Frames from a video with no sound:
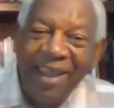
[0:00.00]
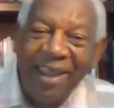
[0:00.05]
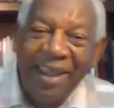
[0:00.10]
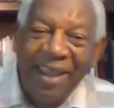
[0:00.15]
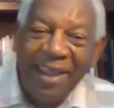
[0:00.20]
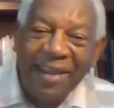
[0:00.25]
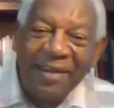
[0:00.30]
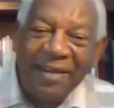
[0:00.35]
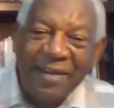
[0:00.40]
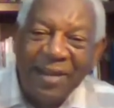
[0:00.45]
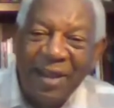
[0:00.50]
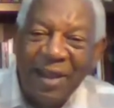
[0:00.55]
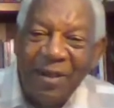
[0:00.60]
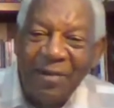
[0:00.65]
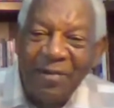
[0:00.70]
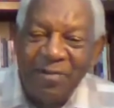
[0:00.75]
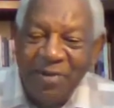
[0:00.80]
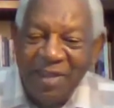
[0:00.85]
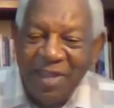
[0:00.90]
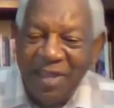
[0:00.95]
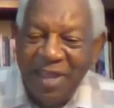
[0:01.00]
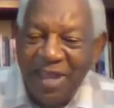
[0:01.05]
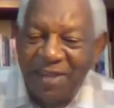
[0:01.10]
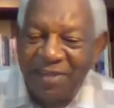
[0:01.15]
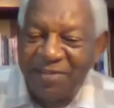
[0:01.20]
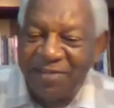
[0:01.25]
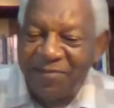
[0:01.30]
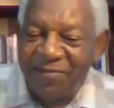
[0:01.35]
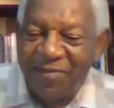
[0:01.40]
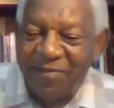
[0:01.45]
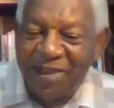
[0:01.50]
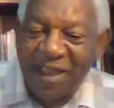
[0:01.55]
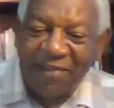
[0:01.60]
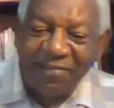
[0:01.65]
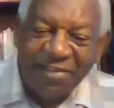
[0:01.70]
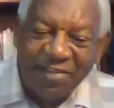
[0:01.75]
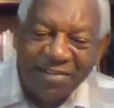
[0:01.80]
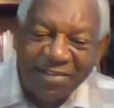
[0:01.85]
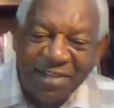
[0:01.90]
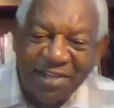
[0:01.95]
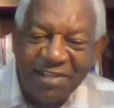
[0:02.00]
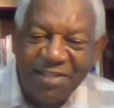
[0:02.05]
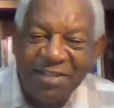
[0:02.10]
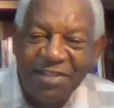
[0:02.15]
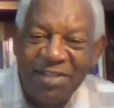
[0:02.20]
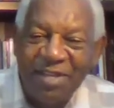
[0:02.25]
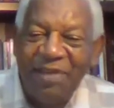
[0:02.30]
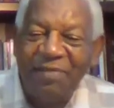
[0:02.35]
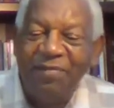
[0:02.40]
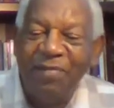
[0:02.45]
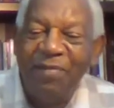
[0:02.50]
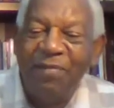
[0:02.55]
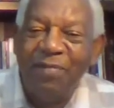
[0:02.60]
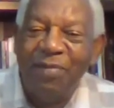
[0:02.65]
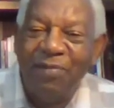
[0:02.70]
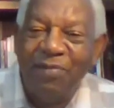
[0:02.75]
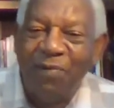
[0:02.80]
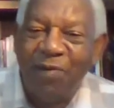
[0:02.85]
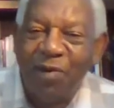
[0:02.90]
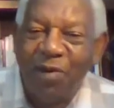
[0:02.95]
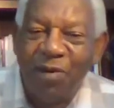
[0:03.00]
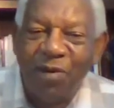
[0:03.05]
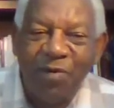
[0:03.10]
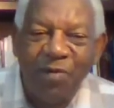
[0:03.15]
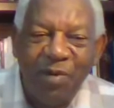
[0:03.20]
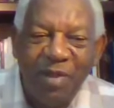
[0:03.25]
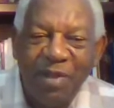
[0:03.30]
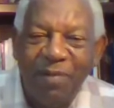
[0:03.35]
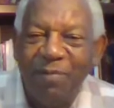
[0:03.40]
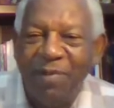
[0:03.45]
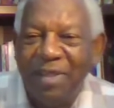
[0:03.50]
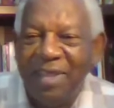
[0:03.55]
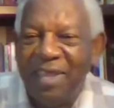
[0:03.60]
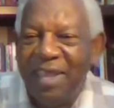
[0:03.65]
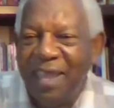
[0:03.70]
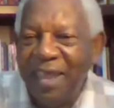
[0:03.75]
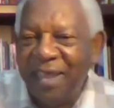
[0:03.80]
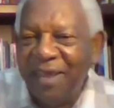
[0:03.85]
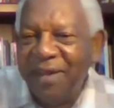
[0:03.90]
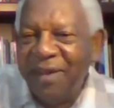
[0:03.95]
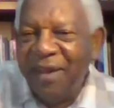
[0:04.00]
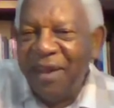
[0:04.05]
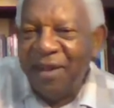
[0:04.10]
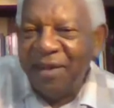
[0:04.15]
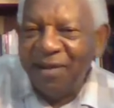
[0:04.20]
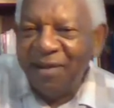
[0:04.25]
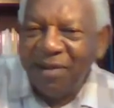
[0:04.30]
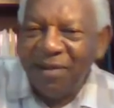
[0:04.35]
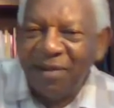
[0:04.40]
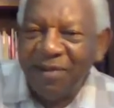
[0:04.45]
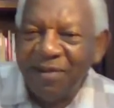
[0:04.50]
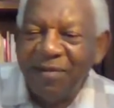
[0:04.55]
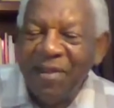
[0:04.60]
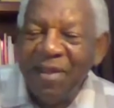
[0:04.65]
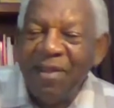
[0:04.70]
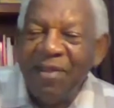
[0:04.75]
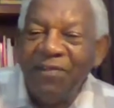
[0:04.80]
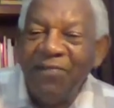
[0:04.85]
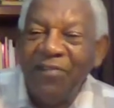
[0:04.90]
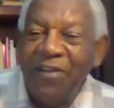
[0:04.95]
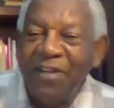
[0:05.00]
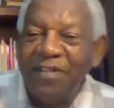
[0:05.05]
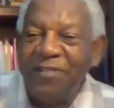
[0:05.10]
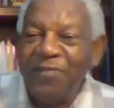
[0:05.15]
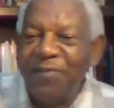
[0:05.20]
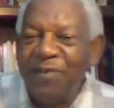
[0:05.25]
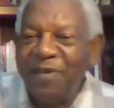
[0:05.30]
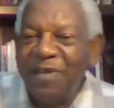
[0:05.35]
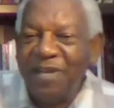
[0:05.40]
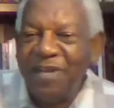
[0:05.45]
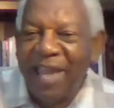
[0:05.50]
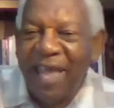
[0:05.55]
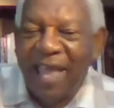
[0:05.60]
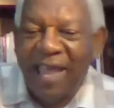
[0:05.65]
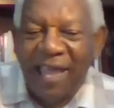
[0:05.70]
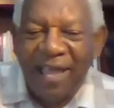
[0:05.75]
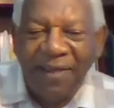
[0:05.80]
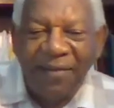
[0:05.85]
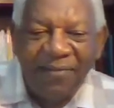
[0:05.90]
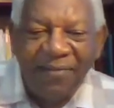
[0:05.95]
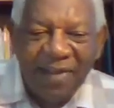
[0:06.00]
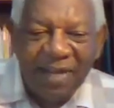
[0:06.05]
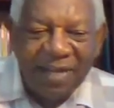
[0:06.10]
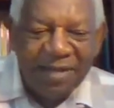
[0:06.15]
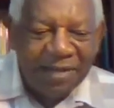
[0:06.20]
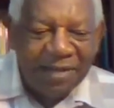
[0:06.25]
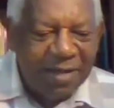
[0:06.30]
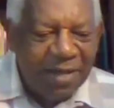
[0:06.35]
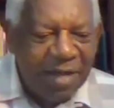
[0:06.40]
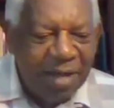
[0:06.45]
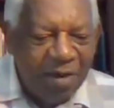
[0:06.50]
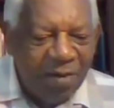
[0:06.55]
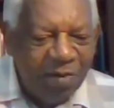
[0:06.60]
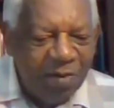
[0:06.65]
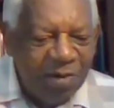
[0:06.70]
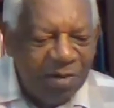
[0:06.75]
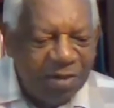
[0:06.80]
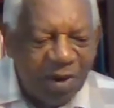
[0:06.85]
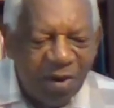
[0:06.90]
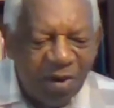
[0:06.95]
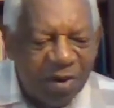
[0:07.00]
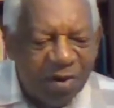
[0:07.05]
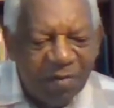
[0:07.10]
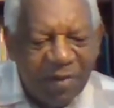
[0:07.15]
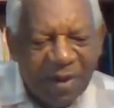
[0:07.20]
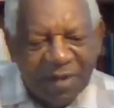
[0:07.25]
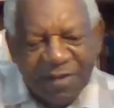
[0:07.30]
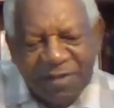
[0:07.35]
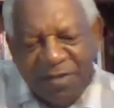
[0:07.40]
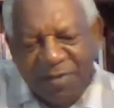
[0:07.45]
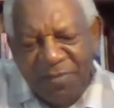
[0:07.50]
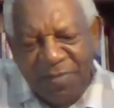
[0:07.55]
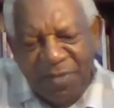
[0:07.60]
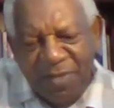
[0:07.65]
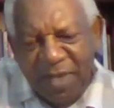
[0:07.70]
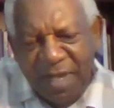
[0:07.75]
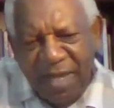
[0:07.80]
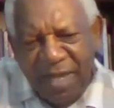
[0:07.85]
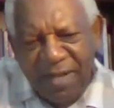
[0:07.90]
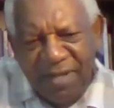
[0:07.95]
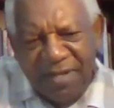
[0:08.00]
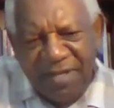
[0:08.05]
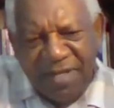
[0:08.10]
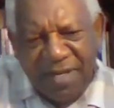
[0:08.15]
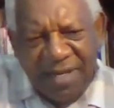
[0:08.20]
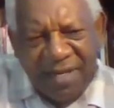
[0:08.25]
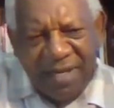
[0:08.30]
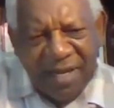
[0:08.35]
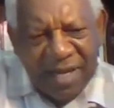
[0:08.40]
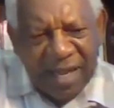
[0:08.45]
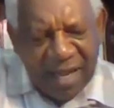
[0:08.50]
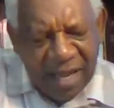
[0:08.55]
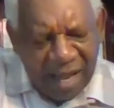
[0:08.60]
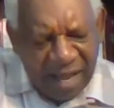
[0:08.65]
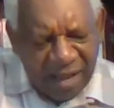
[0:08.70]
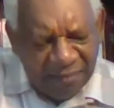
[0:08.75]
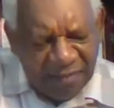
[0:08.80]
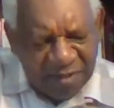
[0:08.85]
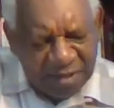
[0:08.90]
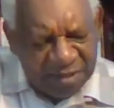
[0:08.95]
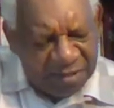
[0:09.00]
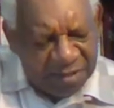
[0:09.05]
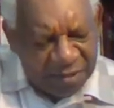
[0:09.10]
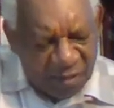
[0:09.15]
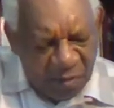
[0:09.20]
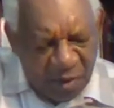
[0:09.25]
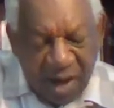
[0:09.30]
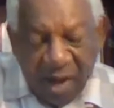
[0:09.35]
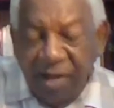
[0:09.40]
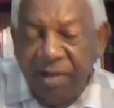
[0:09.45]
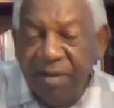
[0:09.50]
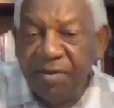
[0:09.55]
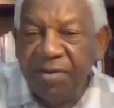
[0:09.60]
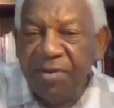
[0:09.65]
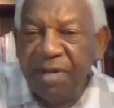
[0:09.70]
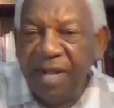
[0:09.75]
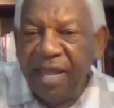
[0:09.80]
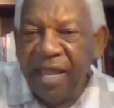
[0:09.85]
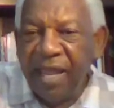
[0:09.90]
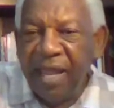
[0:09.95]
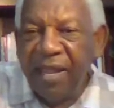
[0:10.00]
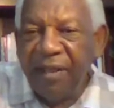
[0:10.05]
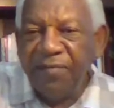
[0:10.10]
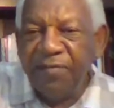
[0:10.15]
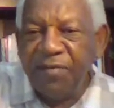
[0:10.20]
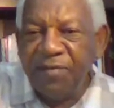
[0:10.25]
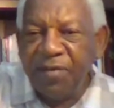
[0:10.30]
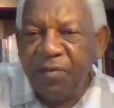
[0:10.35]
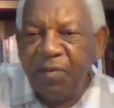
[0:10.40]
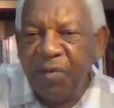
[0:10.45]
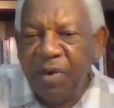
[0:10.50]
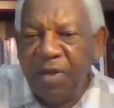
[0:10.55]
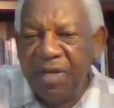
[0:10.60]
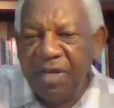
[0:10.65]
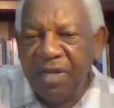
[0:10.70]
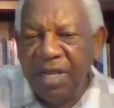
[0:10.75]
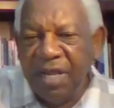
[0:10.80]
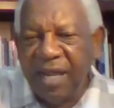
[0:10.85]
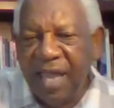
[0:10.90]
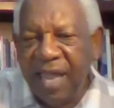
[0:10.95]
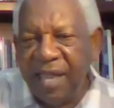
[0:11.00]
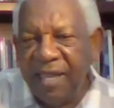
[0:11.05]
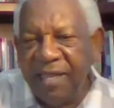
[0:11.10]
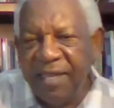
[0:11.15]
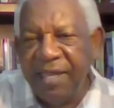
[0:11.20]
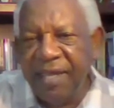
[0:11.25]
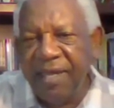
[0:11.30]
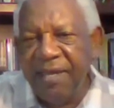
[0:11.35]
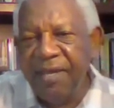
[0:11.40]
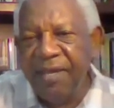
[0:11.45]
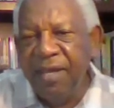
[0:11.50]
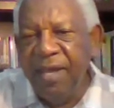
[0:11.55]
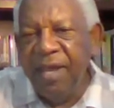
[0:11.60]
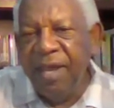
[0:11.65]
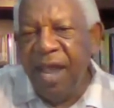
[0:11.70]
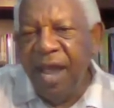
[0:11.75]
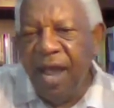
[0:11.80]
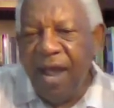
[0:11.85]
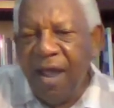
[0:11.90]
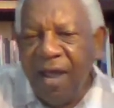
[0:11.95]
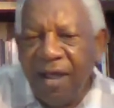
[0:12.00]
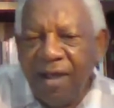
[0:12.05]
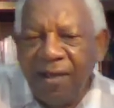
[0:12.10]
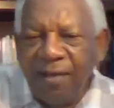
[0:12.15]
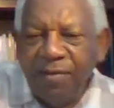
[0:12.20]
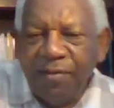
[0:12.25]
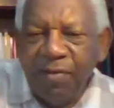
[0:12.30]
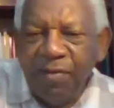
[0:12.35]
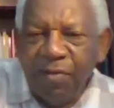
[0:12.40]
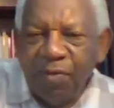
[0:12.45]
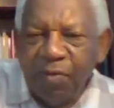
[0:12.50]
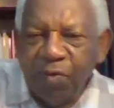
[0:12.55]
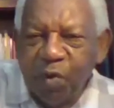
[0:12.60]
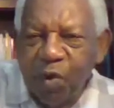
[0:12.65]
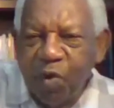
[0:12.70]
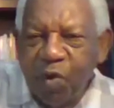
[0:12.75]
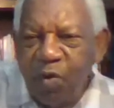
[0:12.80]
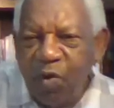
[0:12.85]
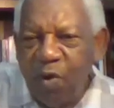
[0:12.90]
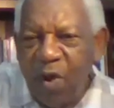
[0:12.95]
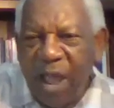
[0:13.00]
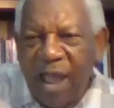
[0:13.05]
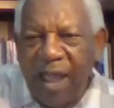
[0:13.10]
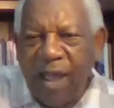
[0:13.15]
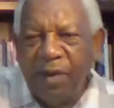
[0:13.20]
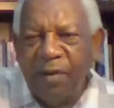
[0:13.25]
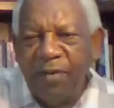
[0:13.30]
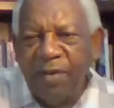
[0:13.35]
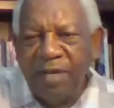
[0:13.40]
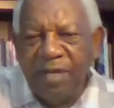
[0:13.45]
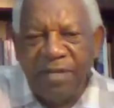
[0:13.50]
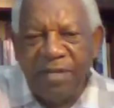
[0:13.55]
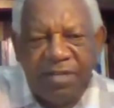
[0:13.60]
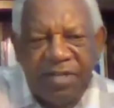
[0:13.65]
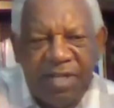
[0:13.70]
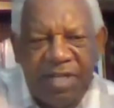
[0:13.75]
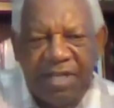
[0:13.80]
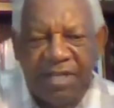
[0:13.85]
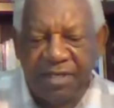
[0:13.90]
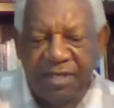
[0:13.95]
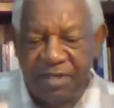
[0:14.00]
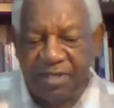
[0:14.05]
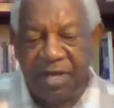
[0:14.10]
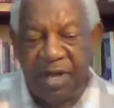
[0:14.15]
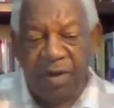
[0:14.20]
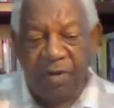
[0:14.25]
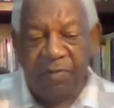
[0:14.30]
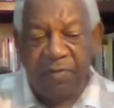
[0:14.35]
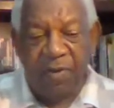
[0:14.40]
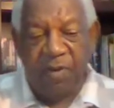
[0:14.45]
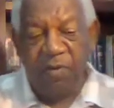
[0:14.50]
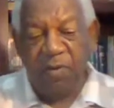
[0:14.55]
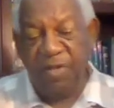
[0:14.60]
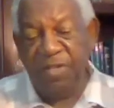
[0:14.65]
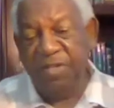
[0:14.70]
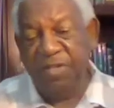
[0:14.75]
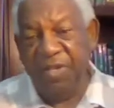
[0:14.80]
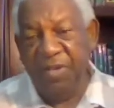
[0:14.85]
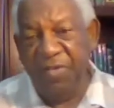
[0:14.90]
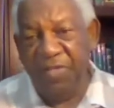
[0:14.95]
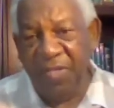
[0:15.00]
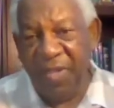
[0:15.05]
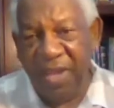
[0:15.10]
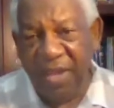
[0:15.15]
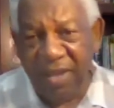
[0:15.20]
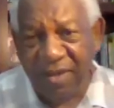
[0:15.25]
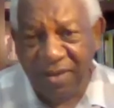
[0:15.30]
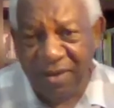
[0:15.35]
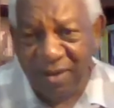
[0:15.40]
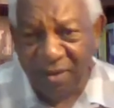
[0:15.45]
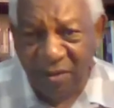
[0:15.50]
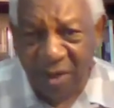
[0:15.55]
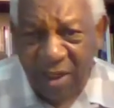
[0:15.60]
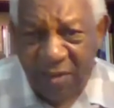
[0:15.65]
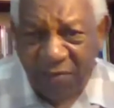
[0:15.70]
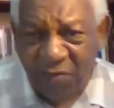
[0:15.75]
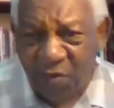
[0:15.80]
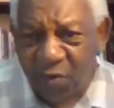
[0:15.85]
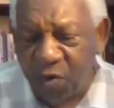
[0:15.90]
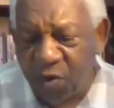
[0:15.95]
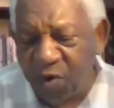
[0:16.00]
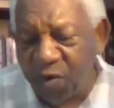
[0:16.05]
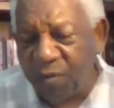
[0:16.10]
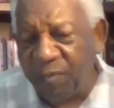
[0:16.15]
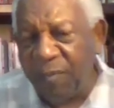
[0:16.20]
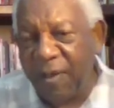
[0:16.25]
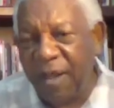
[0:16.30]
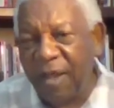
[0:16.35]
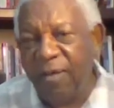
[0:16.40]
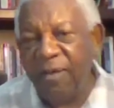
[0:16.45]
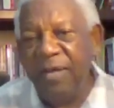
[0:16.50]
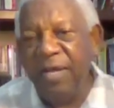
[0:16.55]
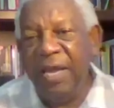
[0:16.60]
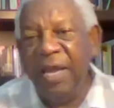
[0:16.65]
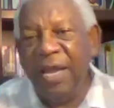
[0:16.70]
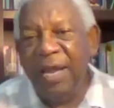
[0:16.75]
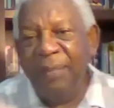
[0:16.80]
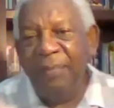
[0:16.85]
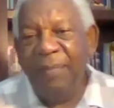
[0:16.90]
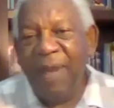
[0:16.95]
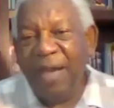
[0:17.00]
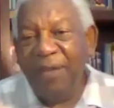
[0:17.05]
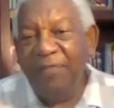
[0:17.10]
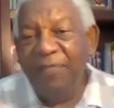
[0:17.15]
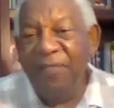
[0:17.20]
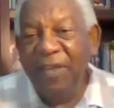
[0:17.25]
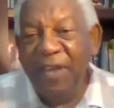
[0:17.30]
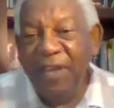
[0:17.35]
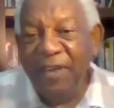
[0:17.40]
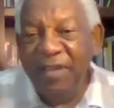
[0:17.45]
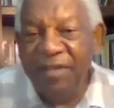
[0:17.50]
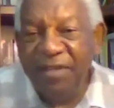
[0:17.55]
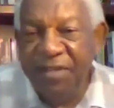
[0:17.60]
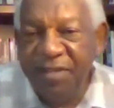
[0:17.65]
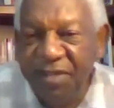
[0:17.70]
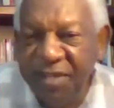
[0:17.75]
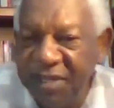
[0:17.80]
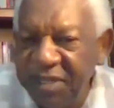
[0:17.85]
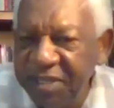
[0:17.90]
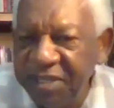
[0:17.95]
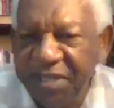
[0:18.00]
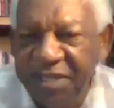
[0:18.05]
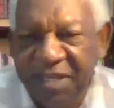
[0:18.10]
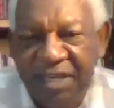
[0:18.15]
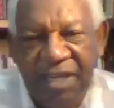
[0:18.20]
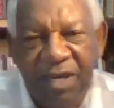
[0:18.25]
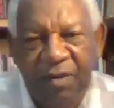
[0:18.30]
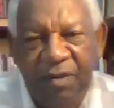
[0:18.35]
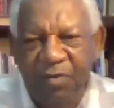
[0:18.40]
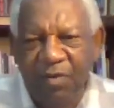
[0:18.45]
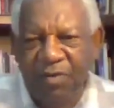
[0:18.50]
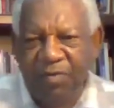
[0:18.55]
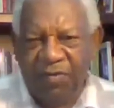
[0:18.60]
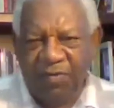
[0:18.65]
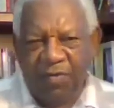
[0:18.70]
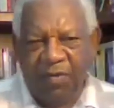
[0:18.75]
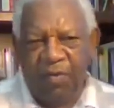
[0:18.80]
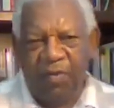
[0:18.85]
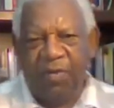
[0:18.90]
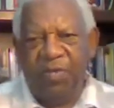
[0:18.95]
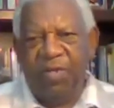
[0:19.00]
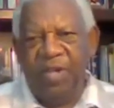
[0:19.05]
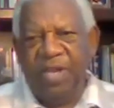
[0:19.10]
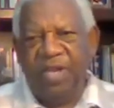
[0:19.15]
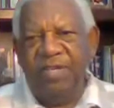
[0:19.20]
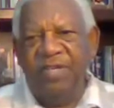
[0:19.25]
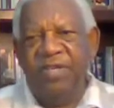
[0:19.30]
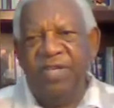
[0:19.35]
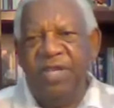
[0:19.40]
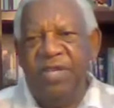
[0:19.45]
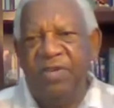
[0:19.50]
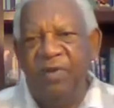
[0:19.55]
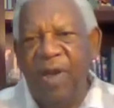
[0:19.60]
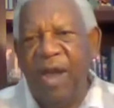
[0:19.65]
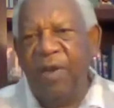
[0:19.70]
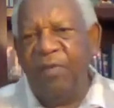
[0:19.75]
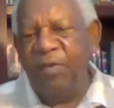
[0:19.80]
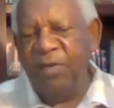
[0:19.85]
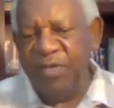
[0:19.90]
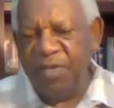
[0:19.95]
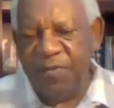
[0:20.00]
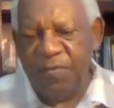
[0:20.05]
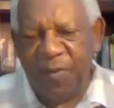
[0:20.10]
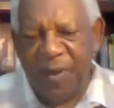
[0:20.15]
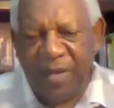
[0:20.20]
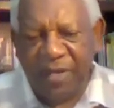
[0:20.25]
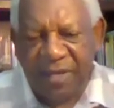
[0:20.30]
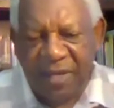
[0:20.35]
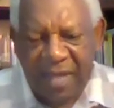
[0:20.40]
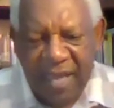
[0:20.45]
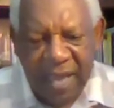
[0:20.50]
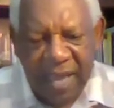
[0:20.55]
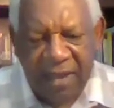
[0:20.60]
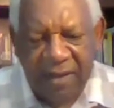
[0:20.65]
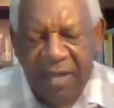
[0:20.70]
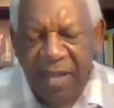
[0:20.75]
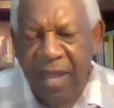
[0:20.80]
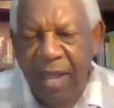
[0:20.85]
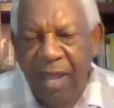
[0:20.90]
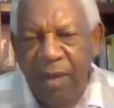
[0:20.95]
And uh, we had some conversation even before we began the Facebook Live, and we talk about some things. And I'm just so honored to have someone that I can um, throw out, and she can tell me what she think. Don't have to worry about my feelings. She just deal with truth, and she know I respect that.